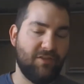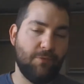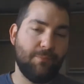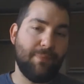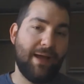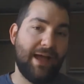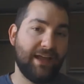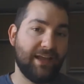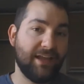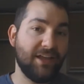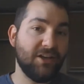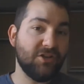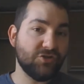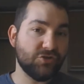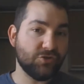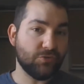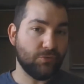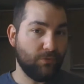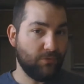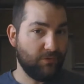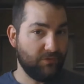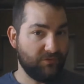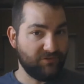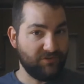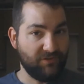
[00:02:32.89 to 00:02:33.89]
they're back in
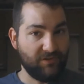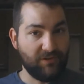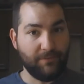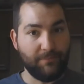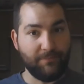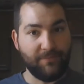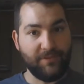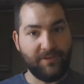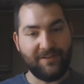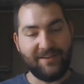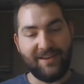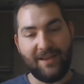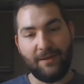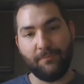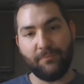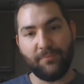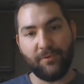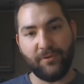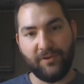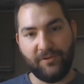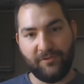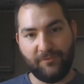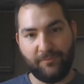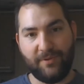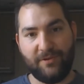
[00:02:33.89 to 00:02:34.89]
Jerusalem, the
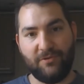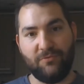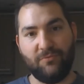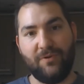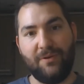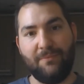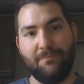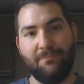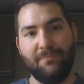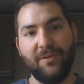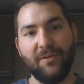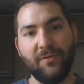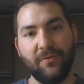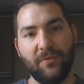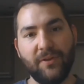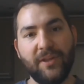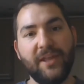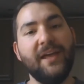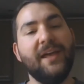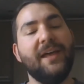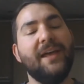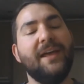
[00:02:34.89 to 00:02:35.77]
temple has been rebuilt,